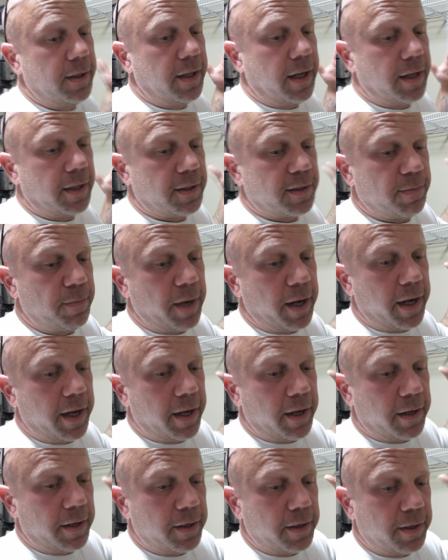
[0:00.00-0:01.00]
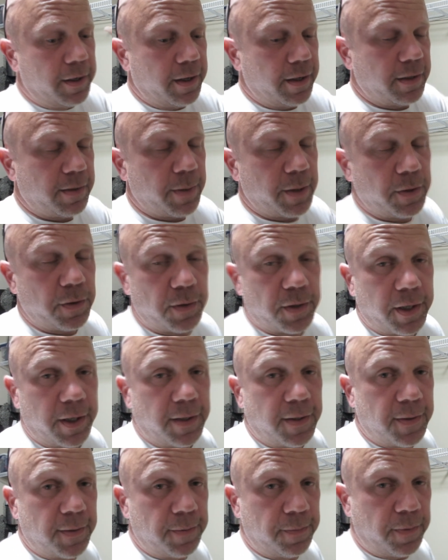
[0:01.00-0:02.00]
That's my uh, that's my two
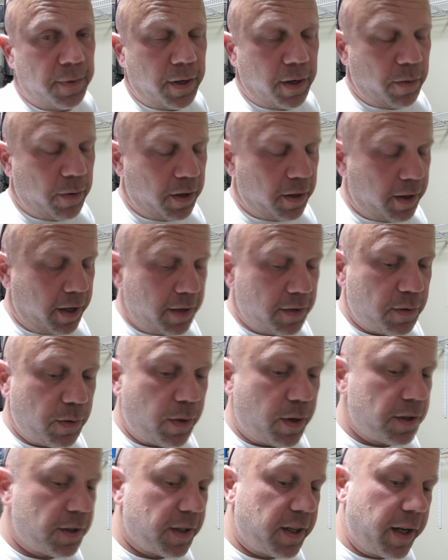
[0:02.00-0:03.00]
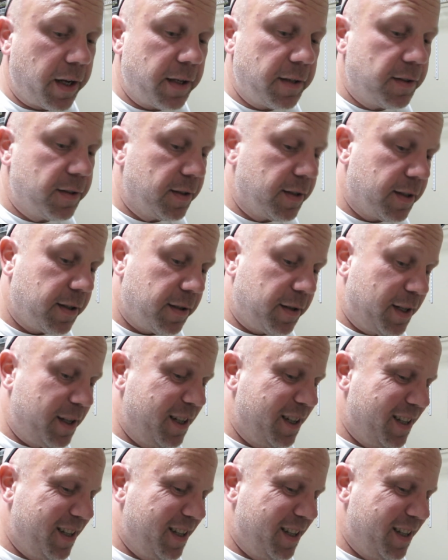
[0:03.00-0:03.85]
cents. Anyway, thanks for watching, guys. Uh,